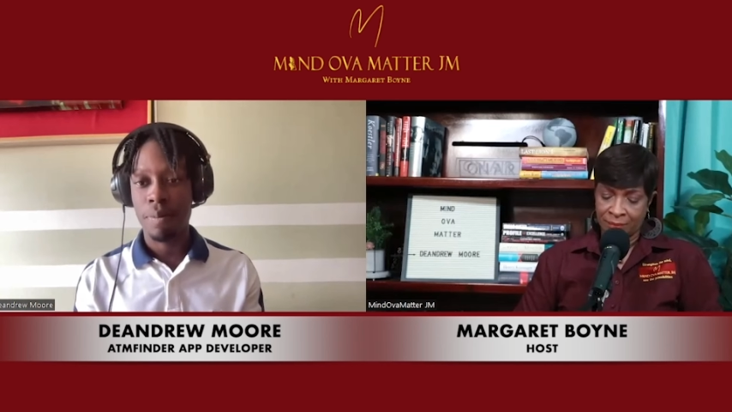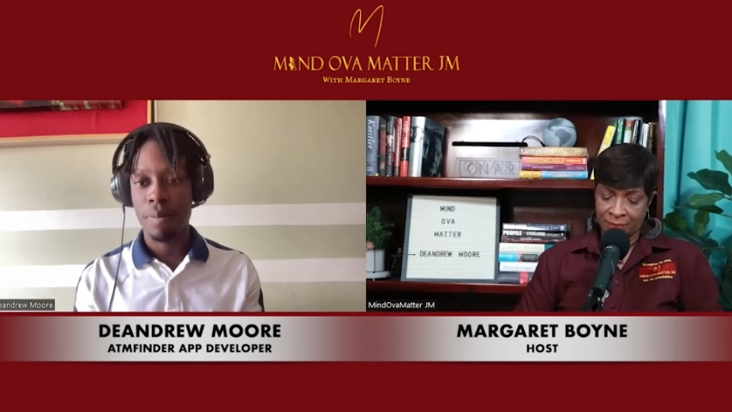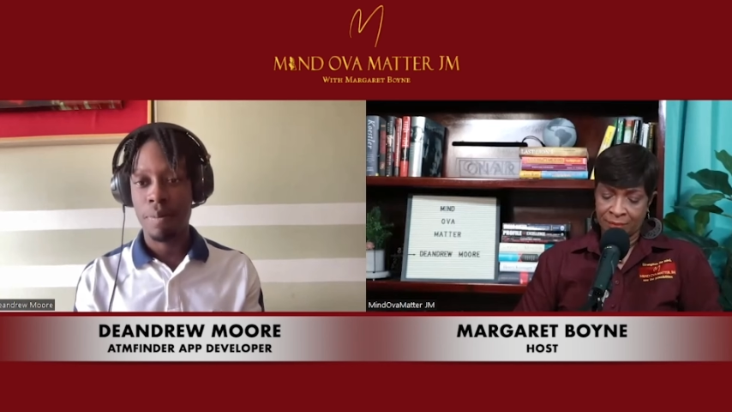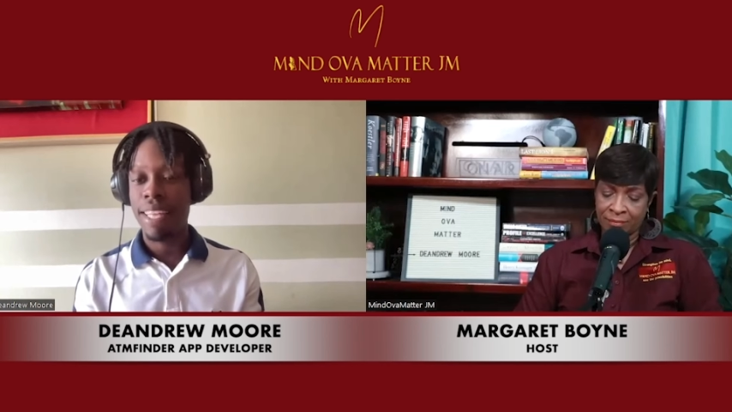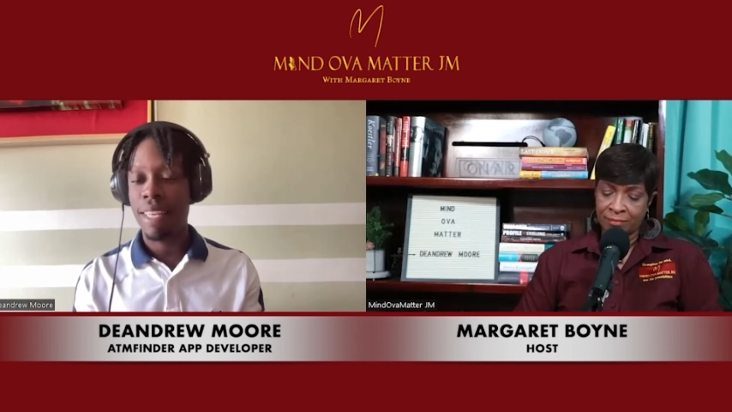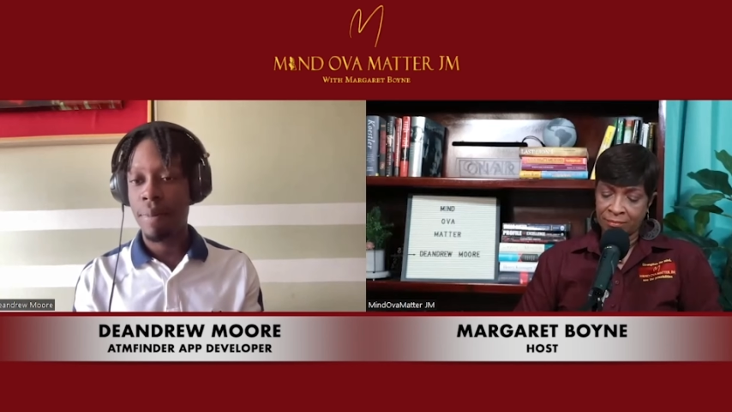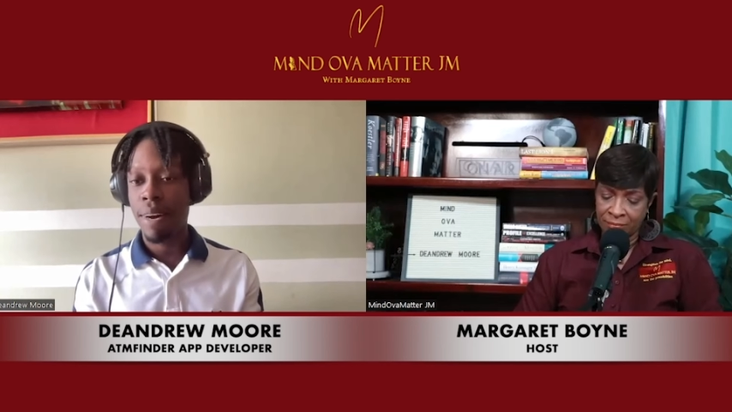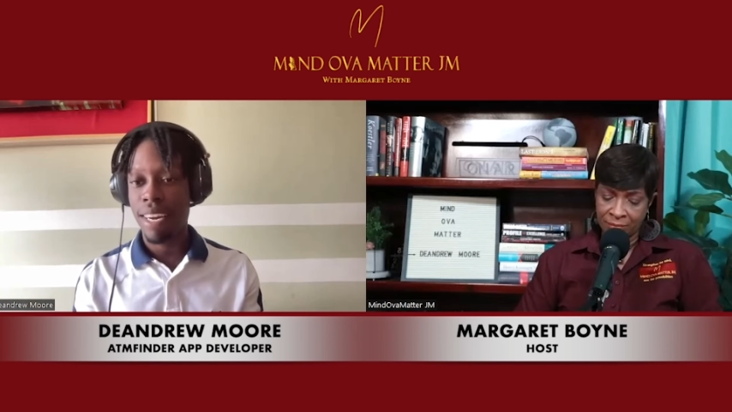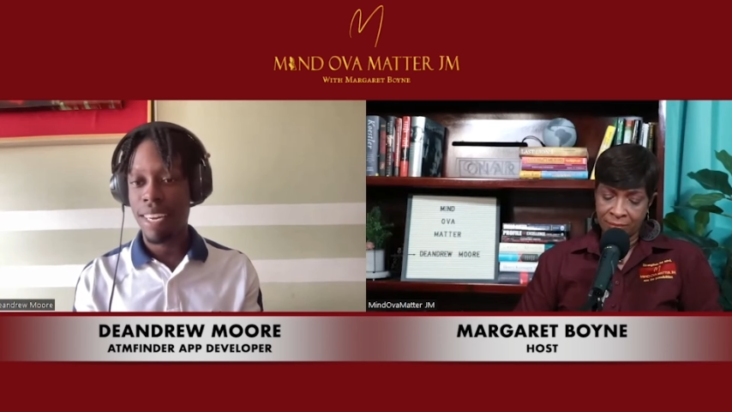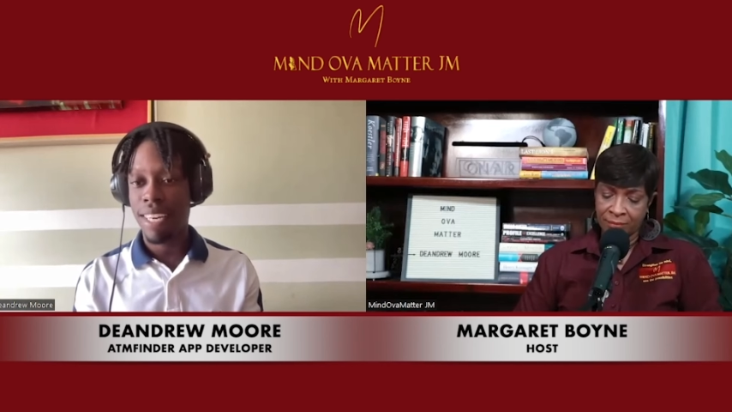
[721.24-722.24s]
Speaker 1: by the mm-hmm.
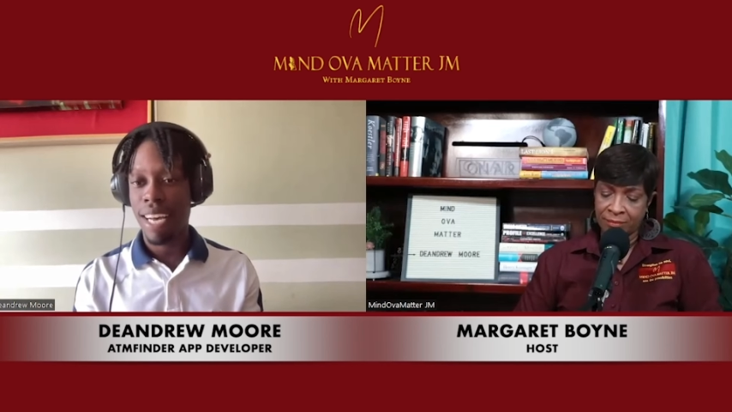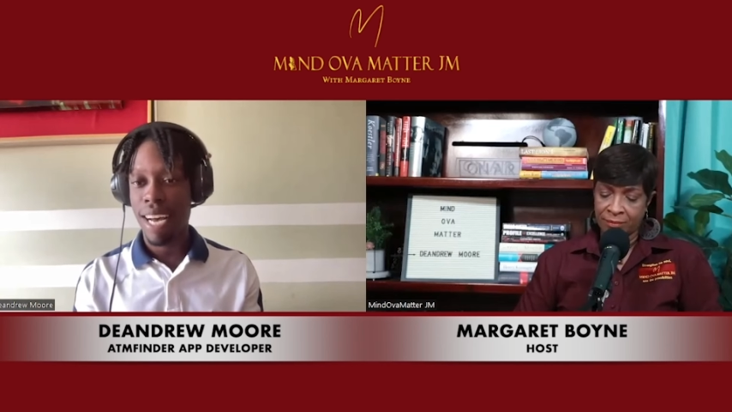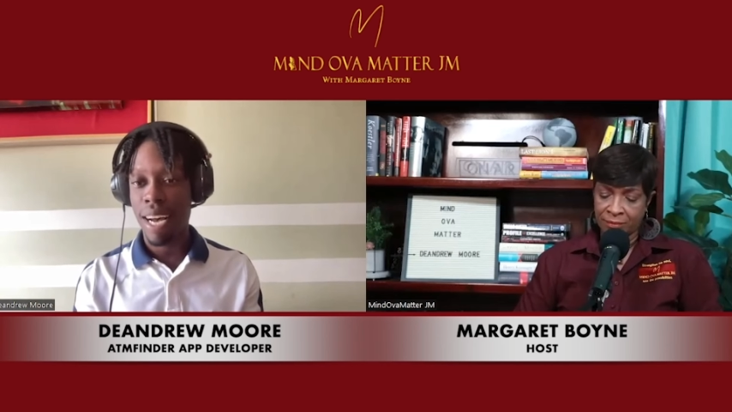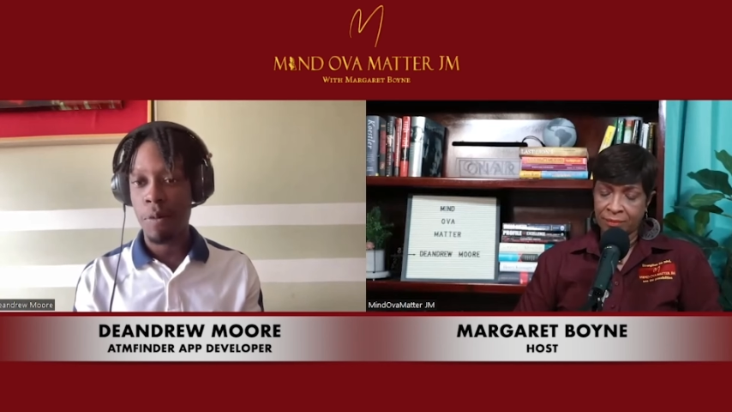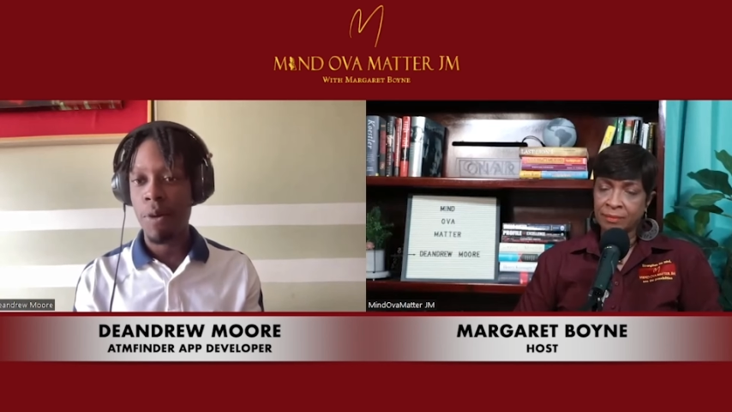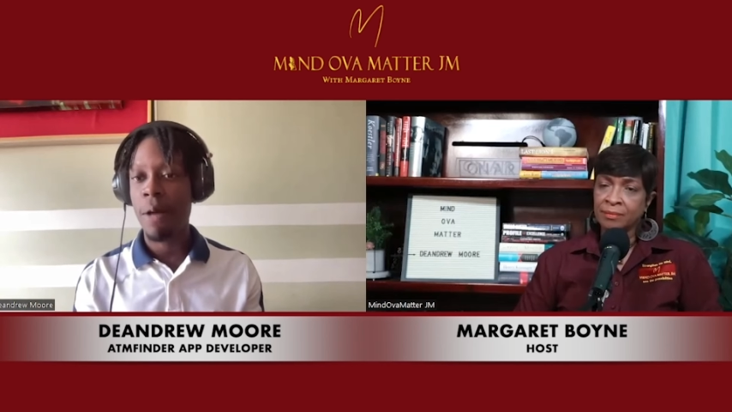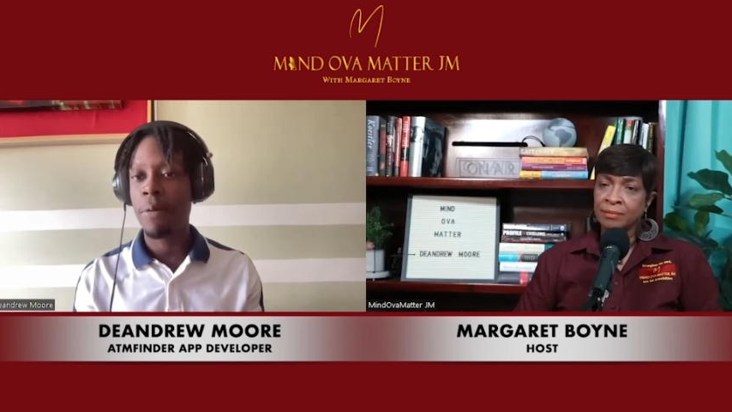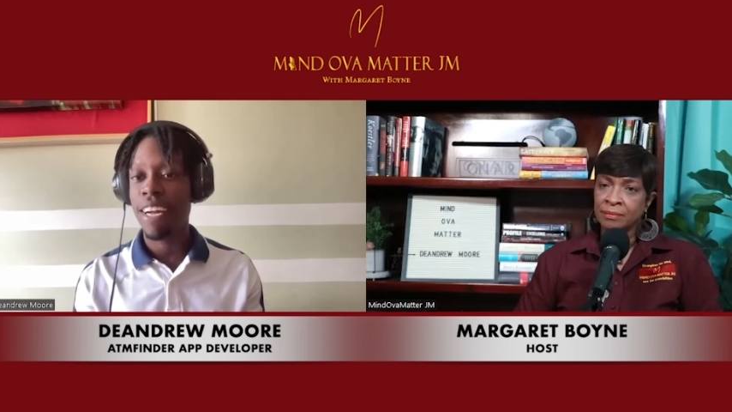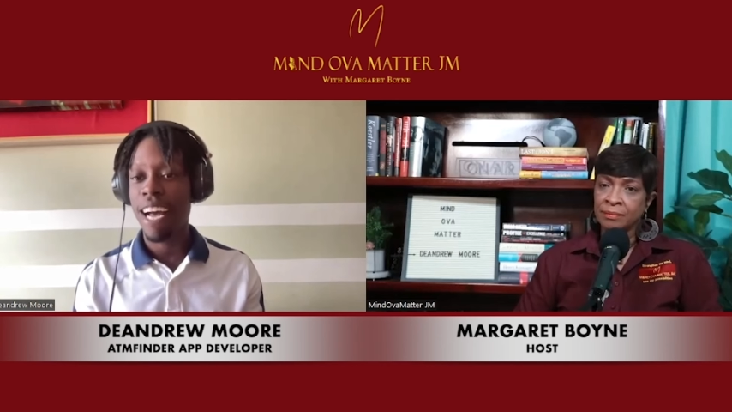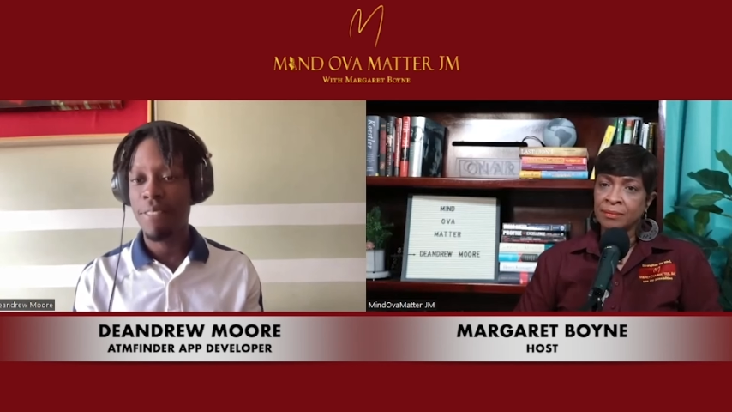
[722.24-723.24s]
bank mm. uh,
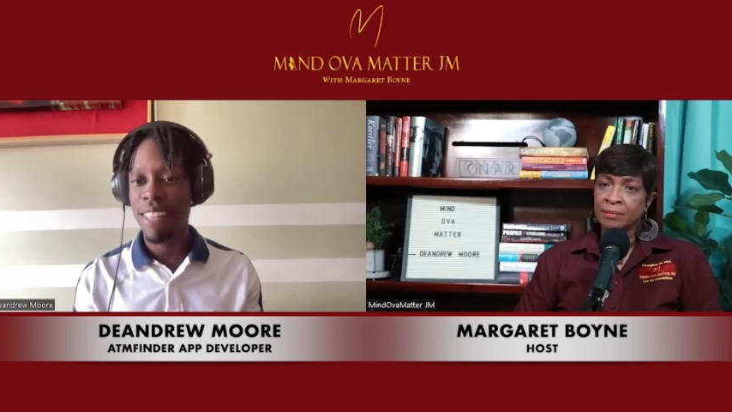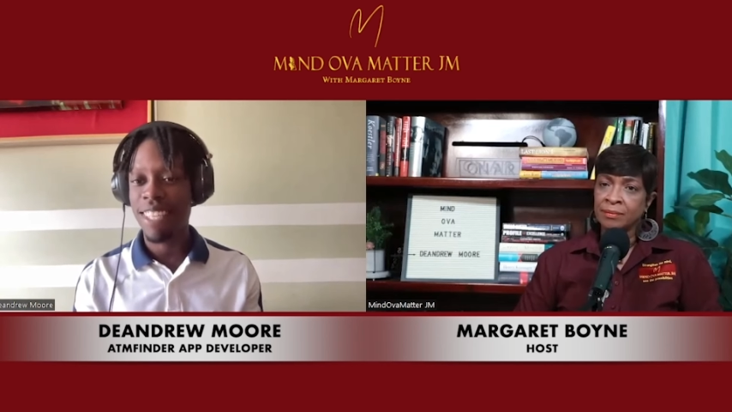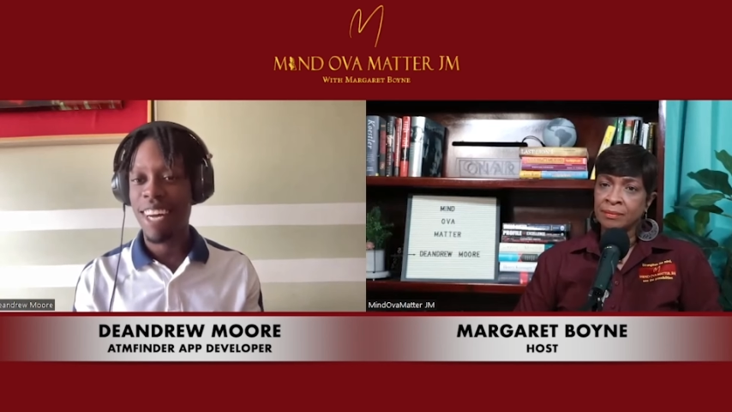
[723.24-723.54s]
while we're having this